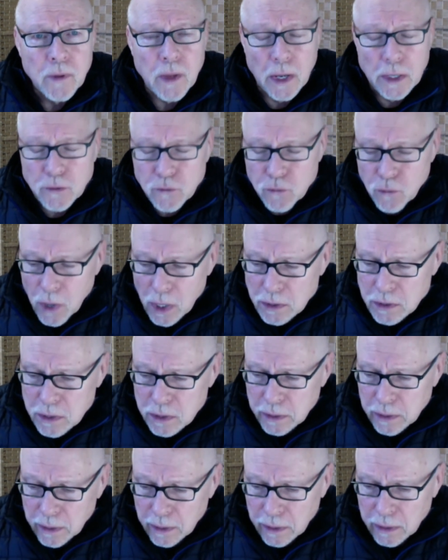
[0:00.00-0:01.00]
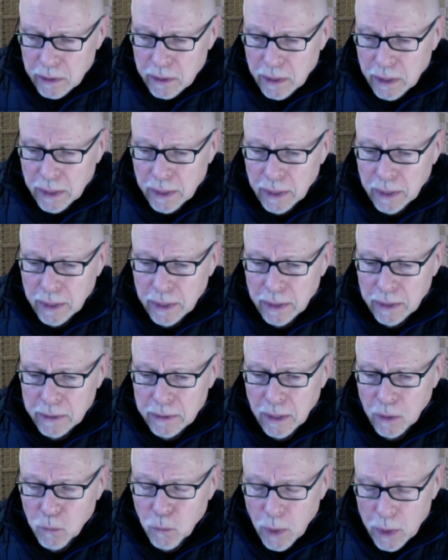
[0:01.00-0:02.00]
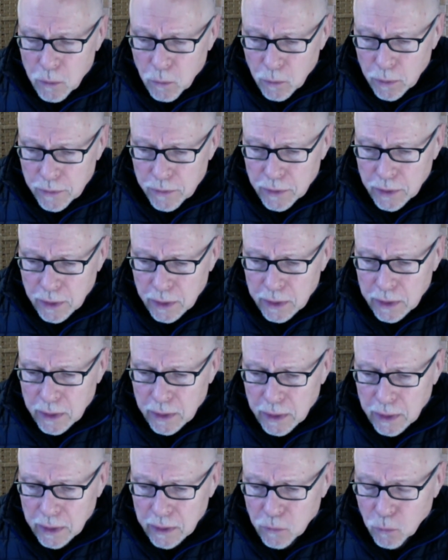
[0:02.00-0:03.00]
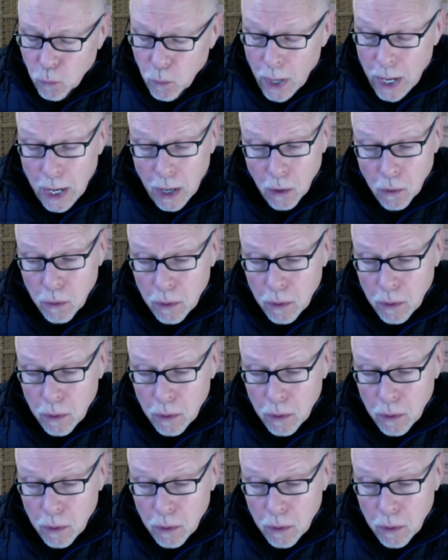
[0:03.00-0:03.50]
I trusted it and I went with it. And wow.